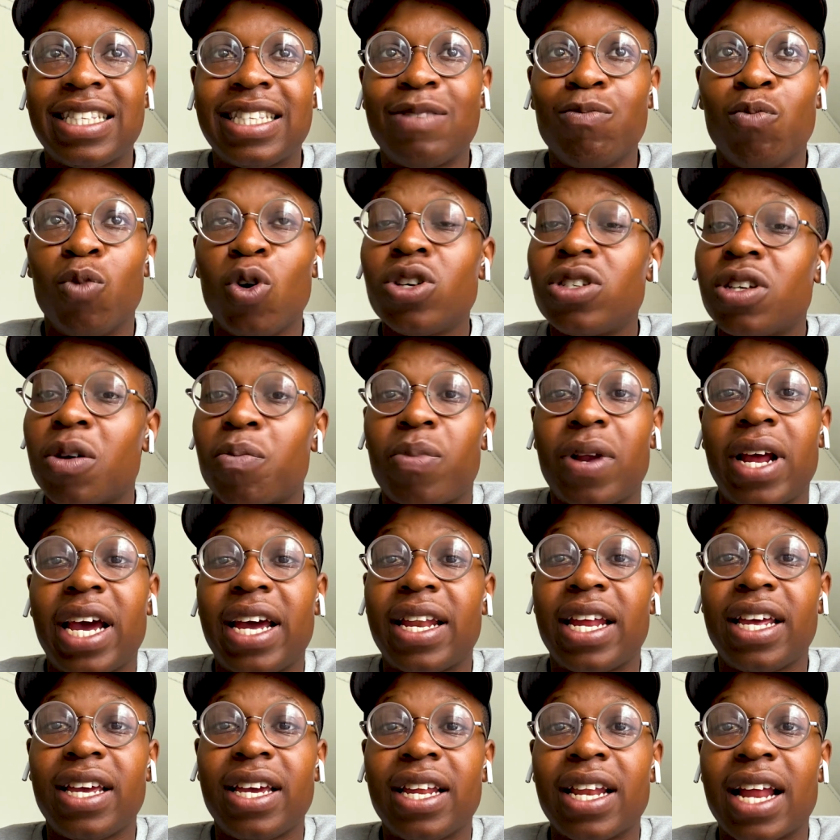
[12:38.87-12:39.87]
wasn't
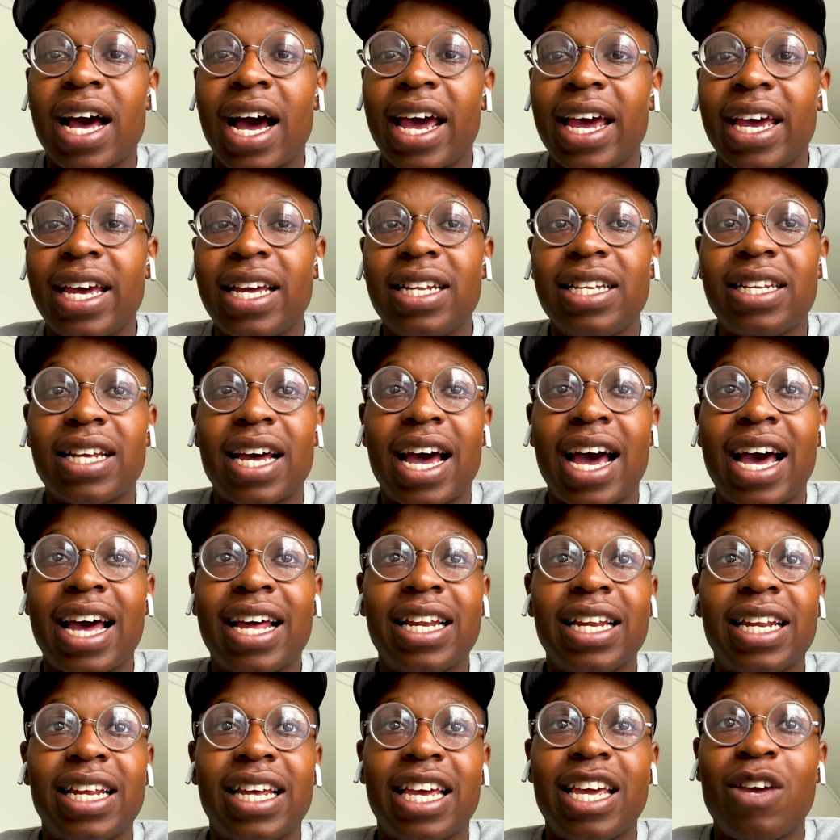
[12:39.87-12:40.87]
playing at United
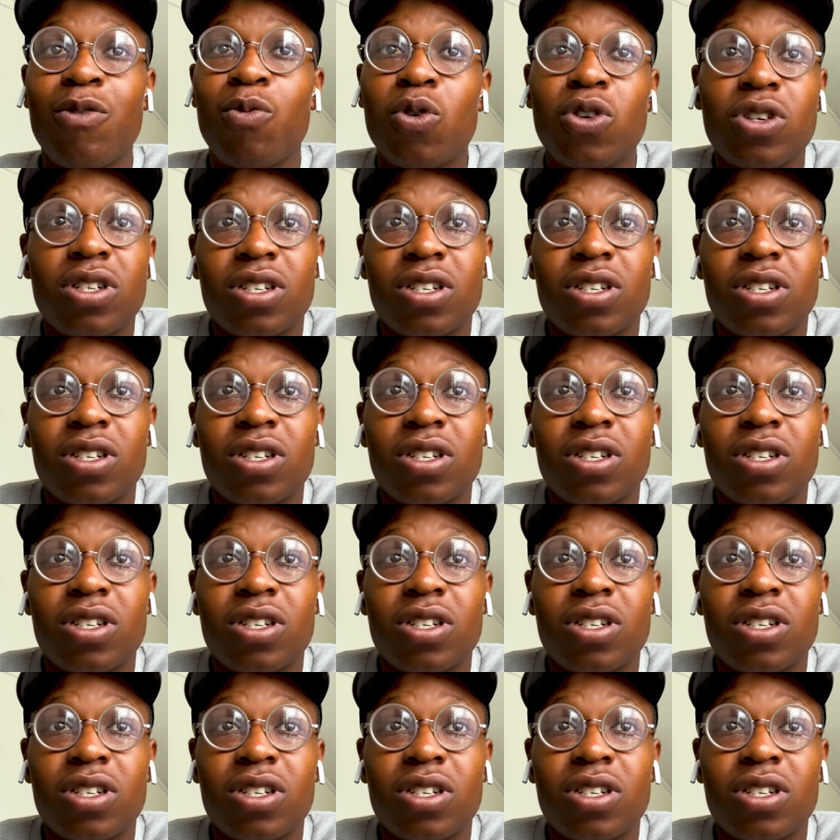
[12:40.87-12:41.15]
and he